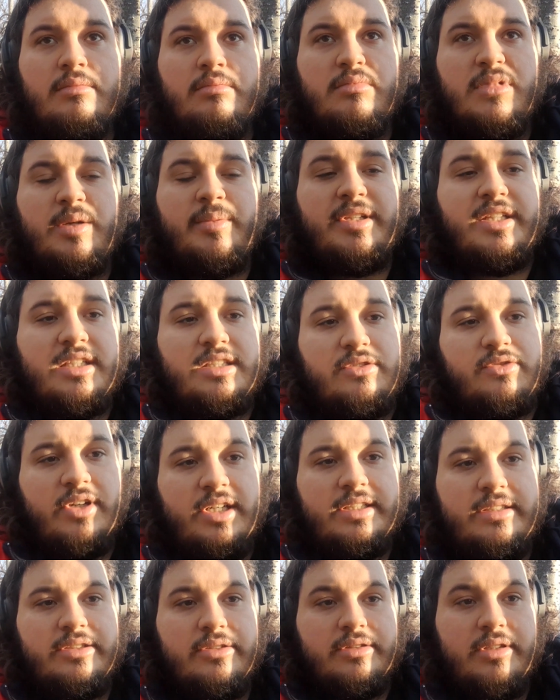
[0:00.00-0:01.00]
Maybe that's why
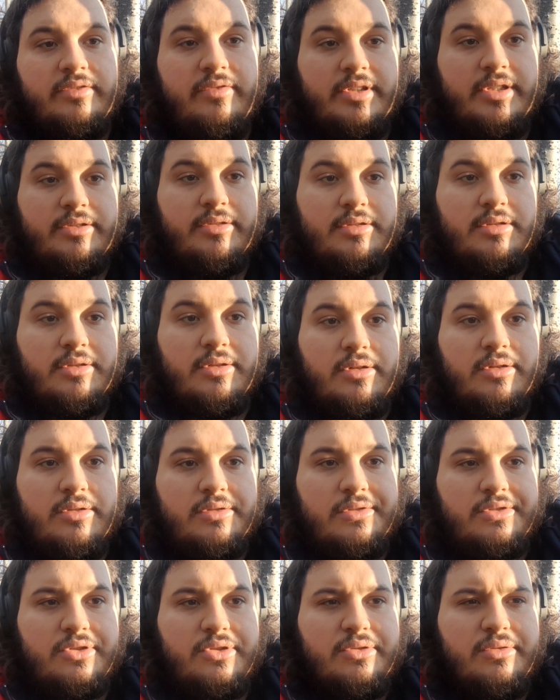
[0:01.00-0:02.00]
it's so difficult to go to
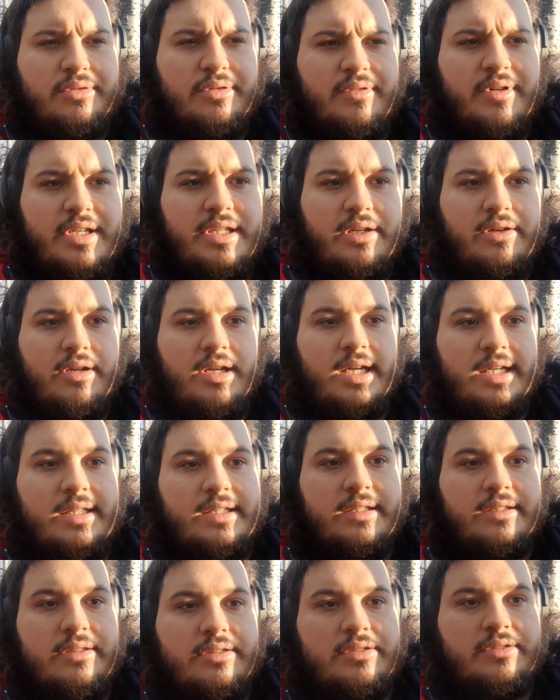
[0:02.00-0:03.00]
school when you're like
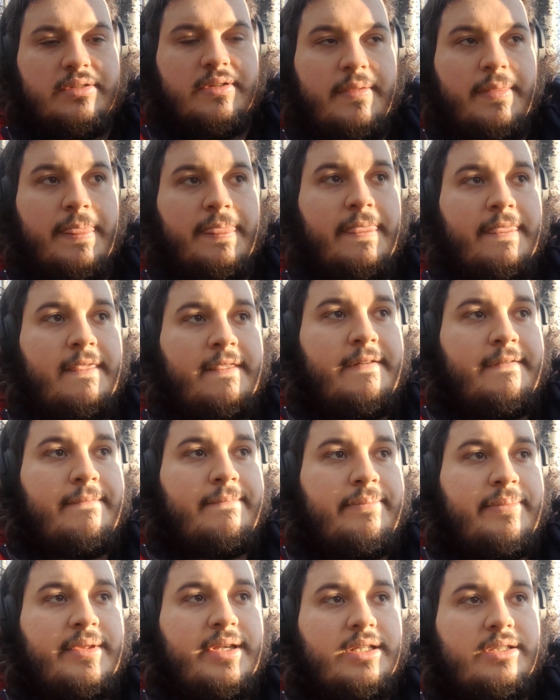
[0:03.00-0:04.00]
this.
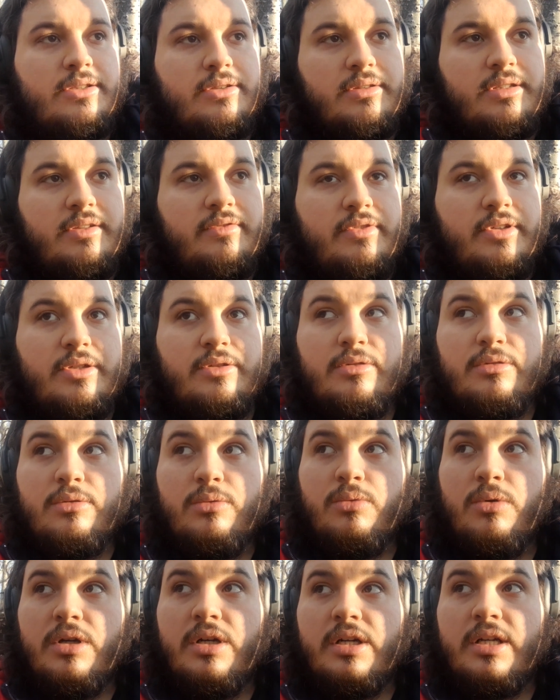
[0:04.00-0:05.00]
It's so difficult to
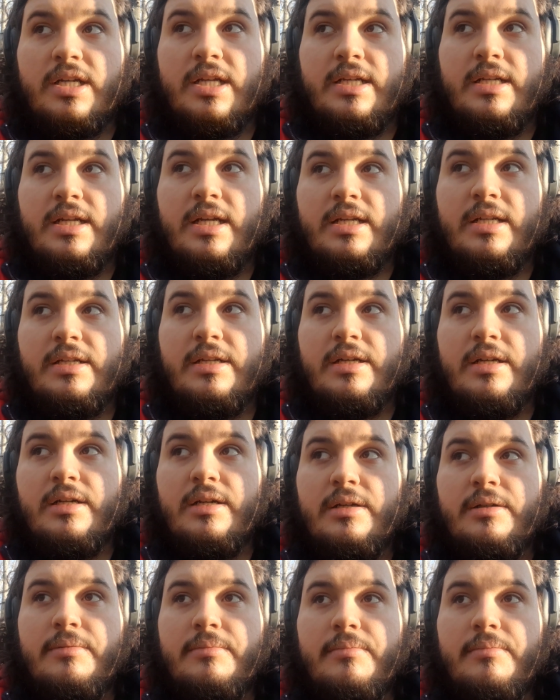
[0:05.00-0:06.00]
work and